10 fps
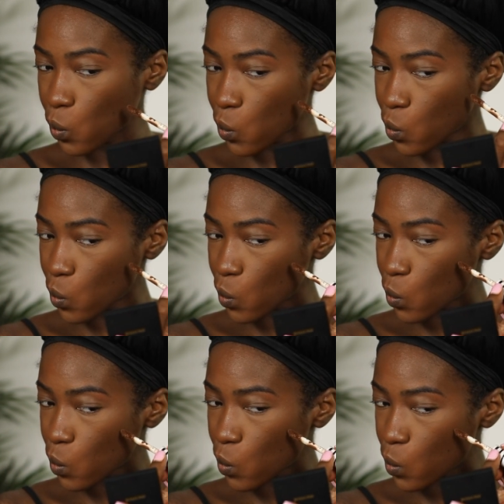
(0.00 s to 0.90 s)

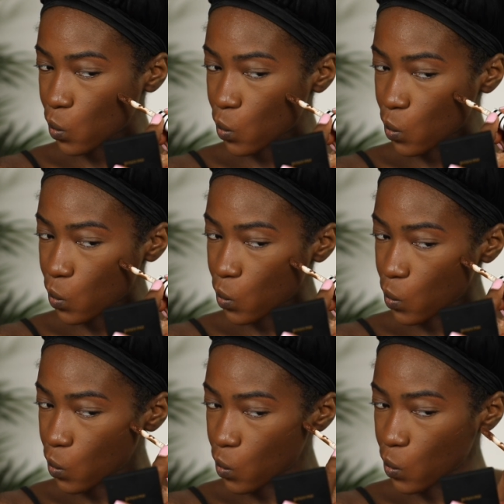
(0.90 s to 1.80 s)

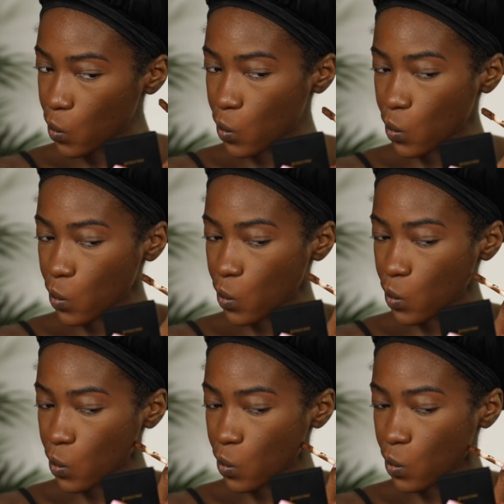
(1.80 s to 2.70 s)

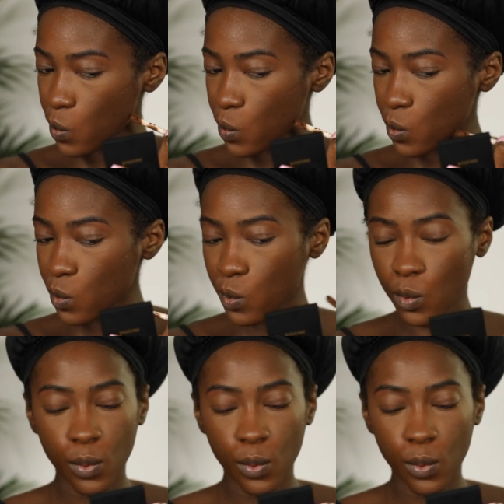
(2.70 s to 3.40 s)
(no one is talking)